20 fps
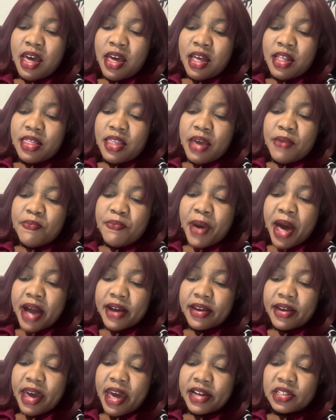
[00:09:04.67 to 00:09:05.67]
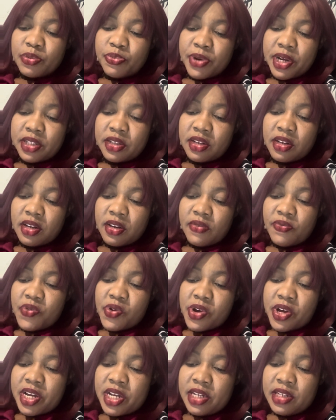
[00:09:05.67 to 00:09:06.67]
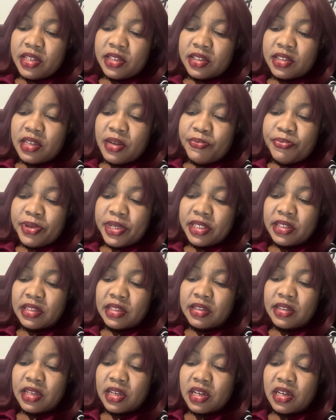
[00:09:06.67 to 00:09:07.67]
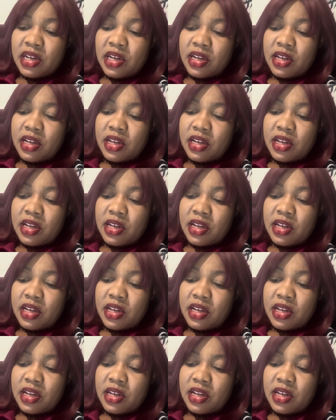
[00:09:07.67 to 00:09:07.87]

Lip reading: They back ex-president for his simplistic